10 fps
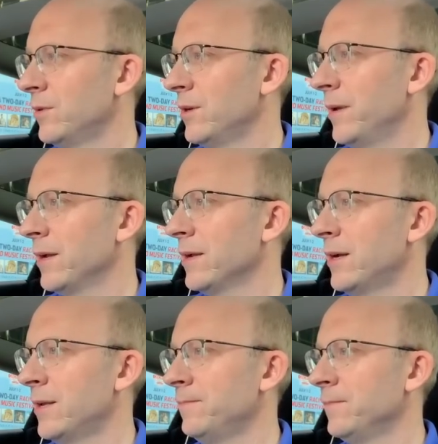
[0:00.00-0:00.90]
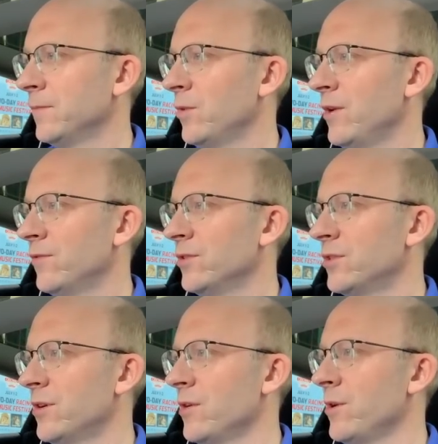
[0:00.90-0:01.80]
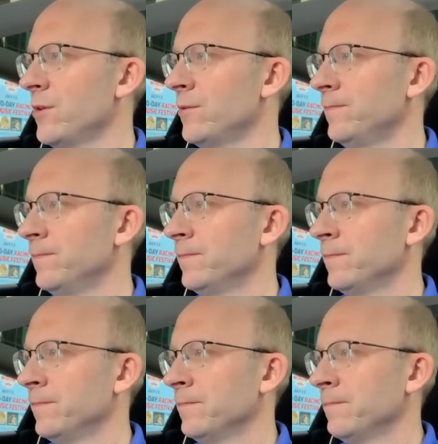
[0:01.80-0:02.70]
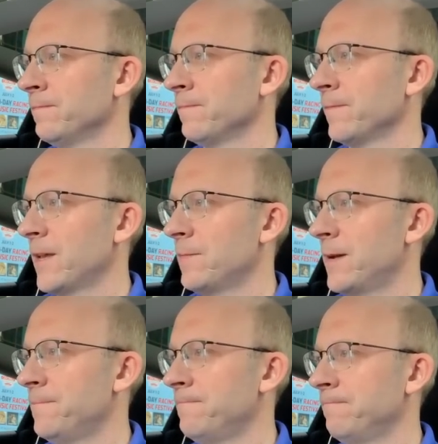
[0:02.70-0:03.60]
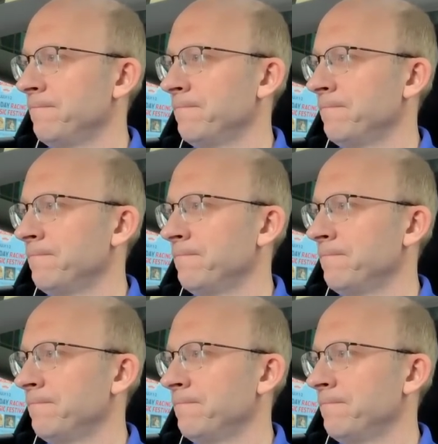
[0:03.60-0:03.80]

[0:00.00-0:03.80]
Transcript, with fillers: Put it back on. Wait for the steering wheel. Come on.